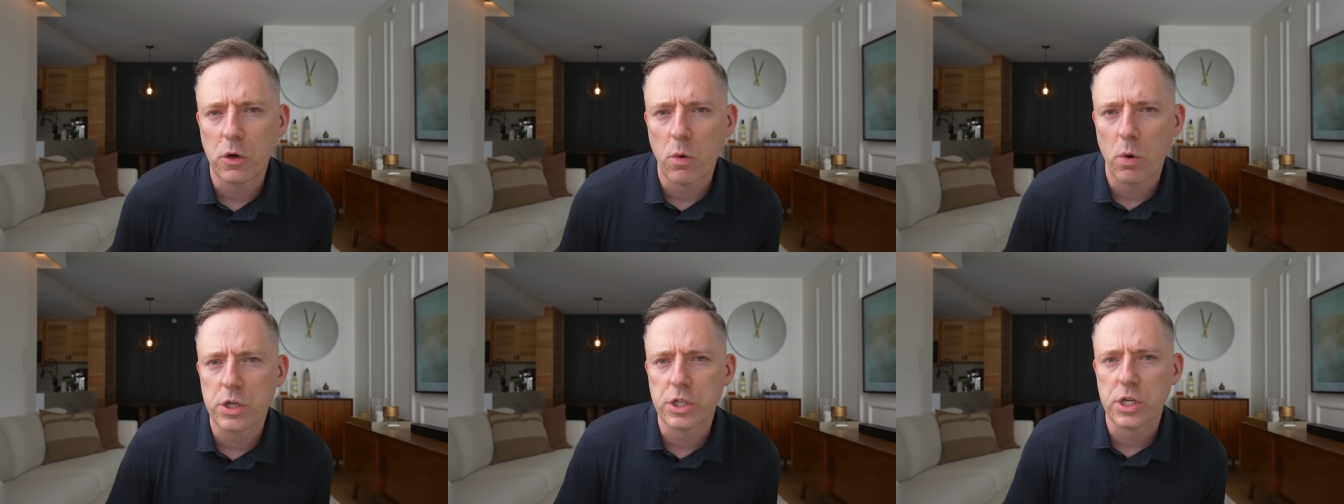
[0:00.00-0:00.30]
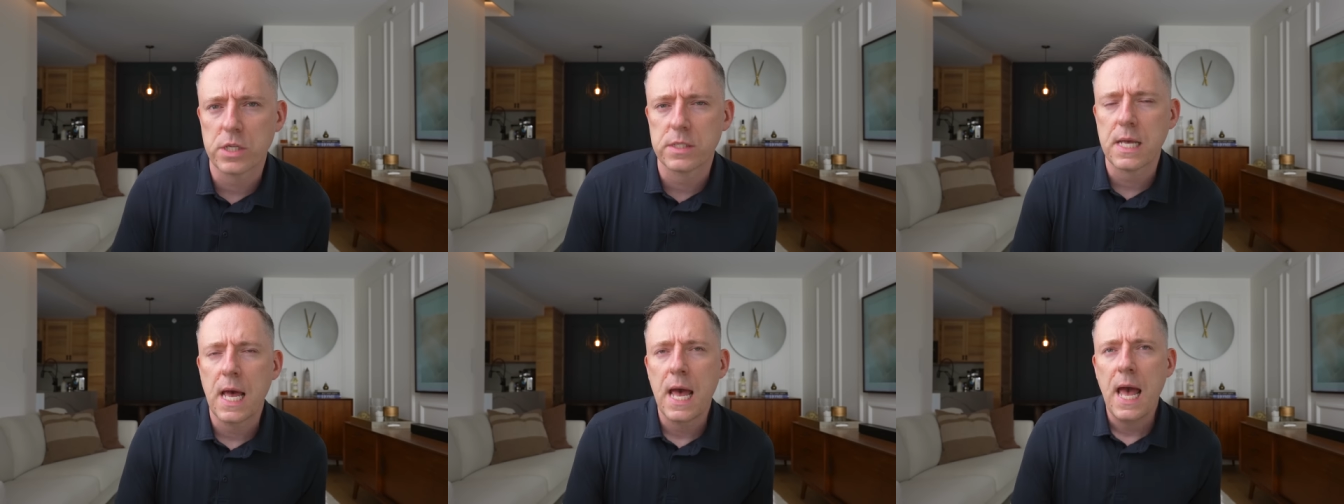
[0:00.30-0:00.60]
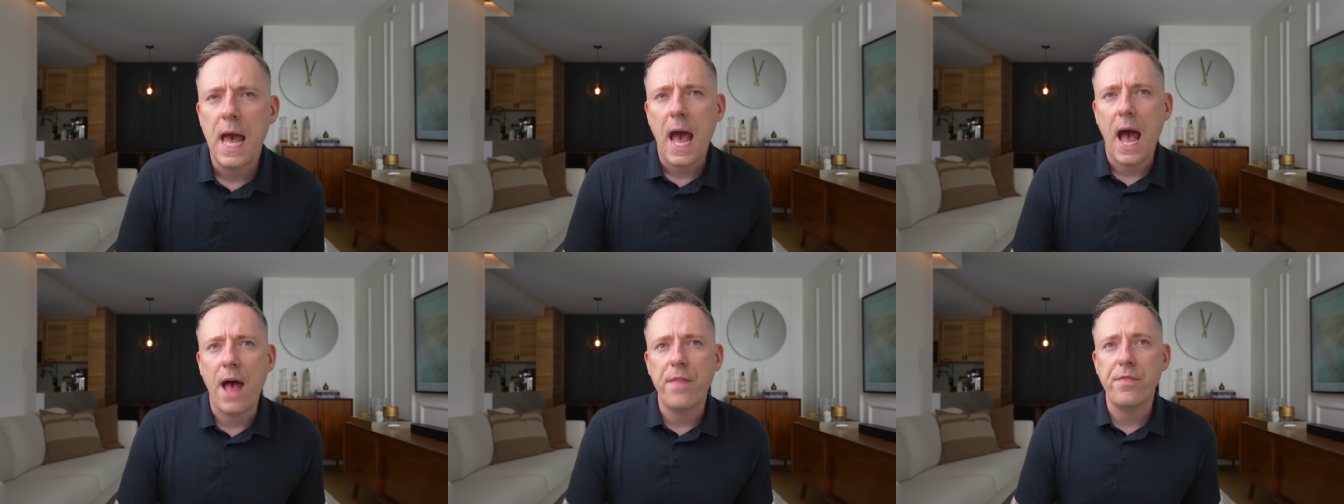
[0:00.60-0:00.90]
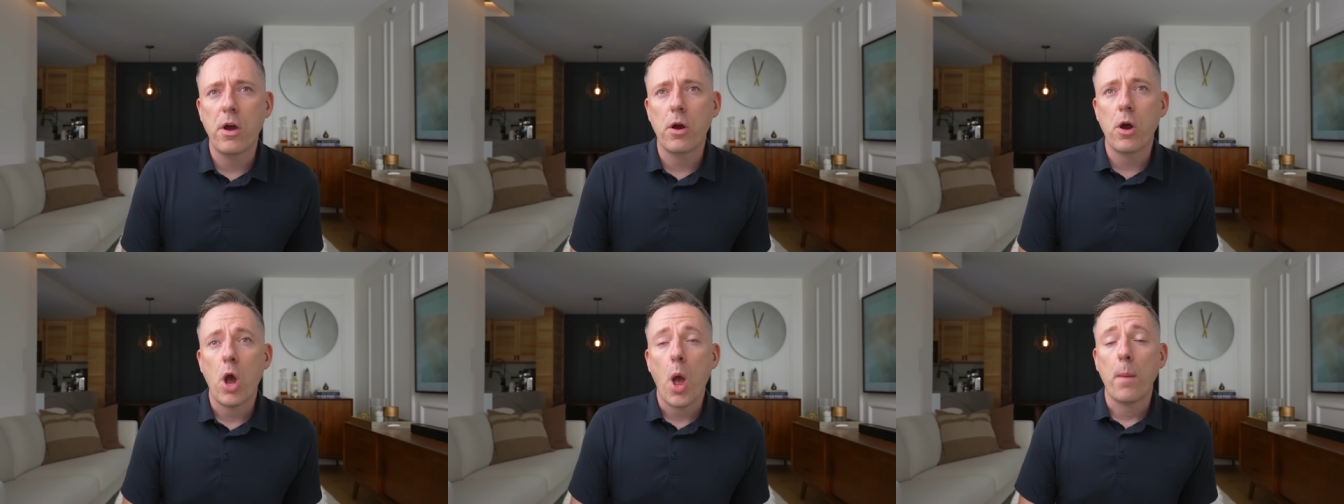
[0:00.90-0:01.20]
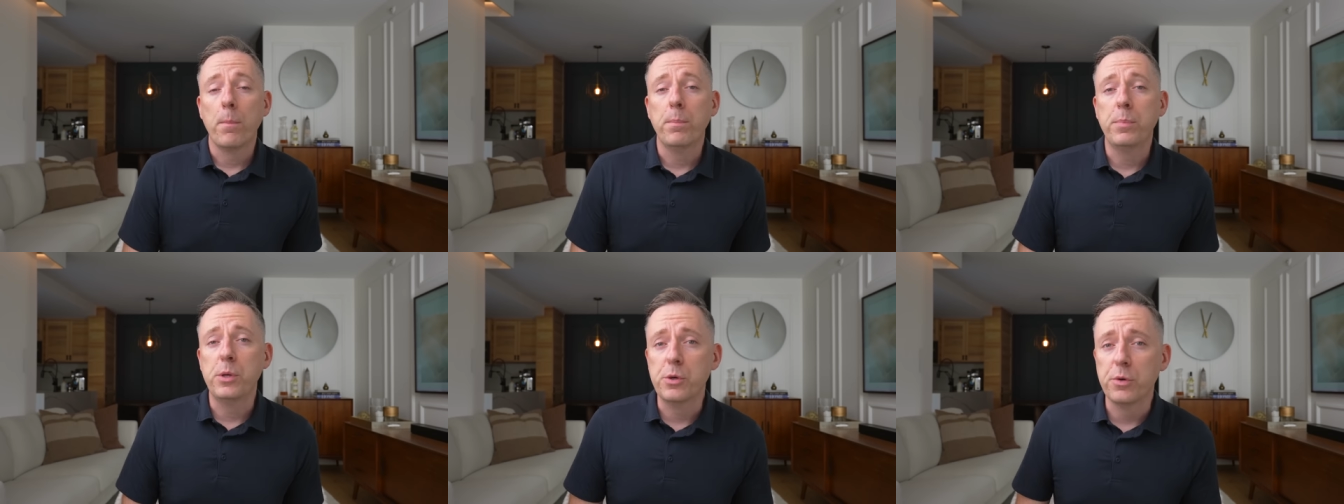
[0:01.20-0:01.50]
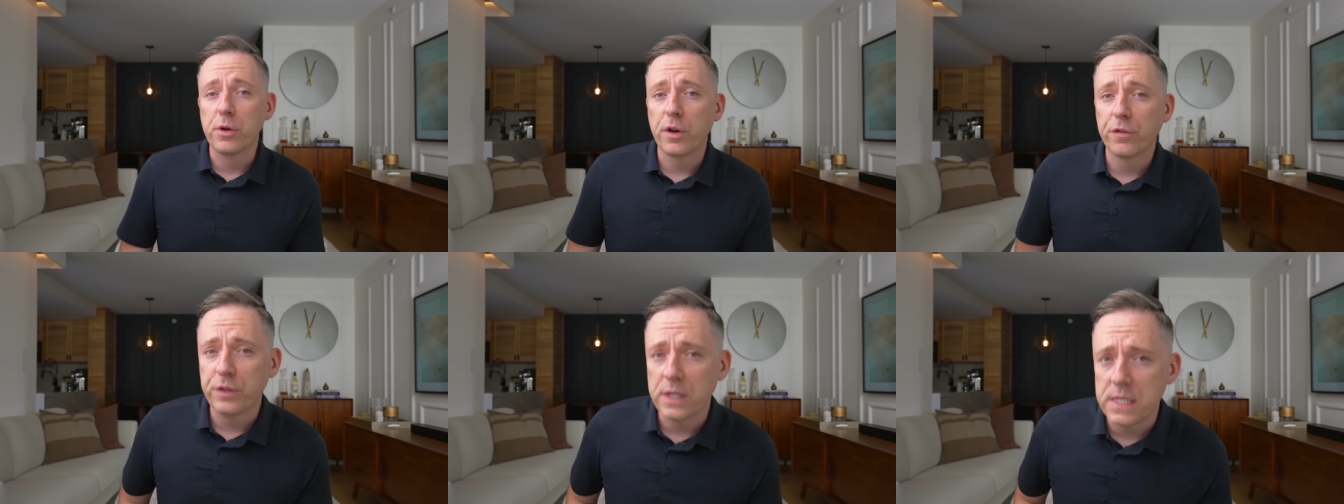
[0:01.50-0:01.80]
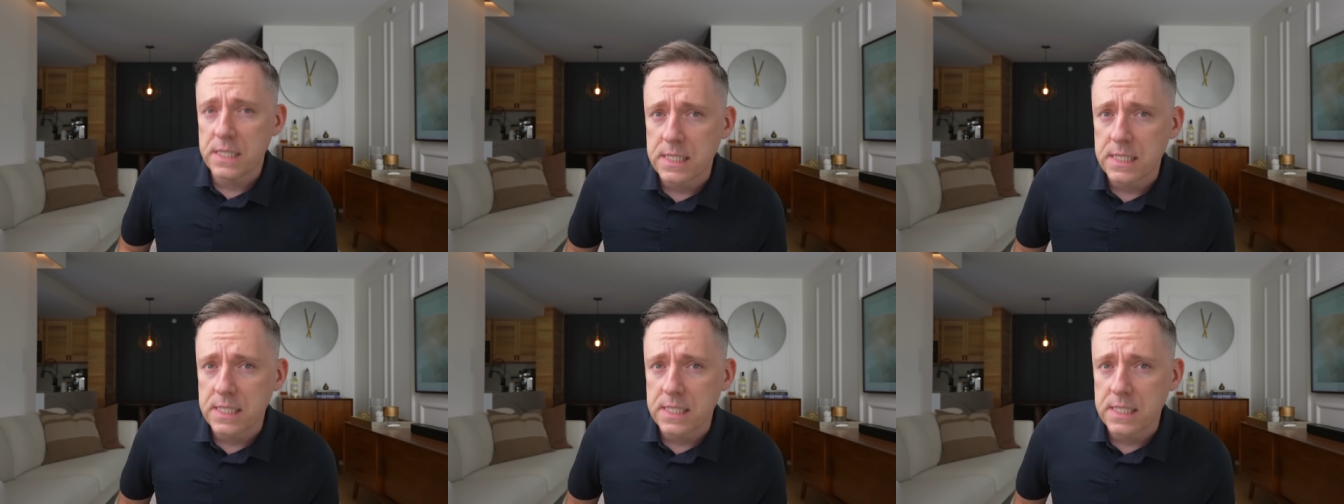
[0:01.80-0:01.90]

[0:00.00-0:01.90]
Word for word: gorgeous and they're beautifully